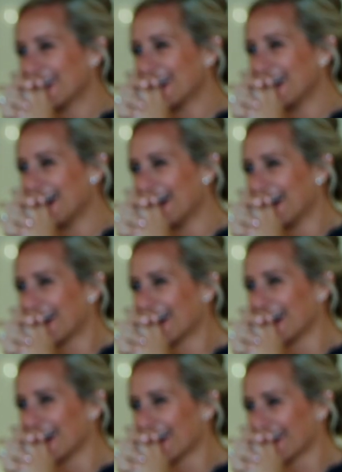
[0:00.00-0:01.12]

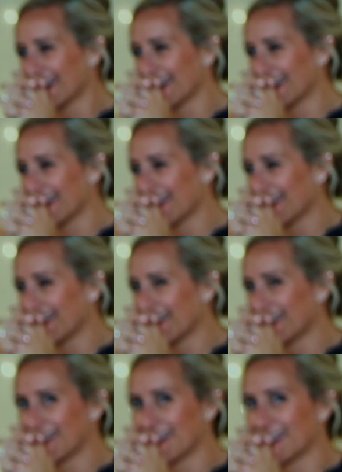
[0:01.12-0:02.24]

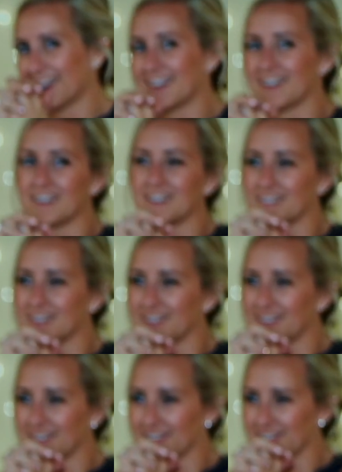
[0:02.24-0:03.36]

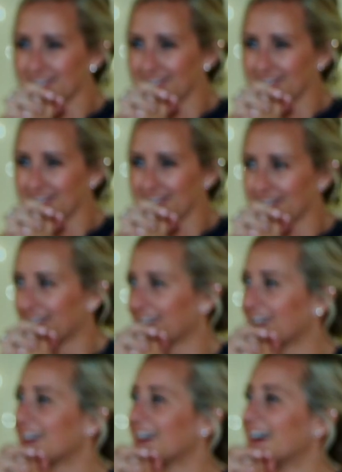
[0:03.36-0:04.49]

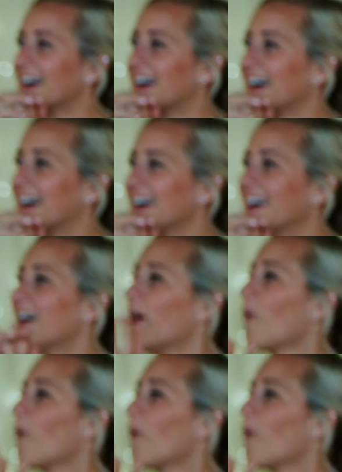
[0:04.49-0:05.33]
(not speaking)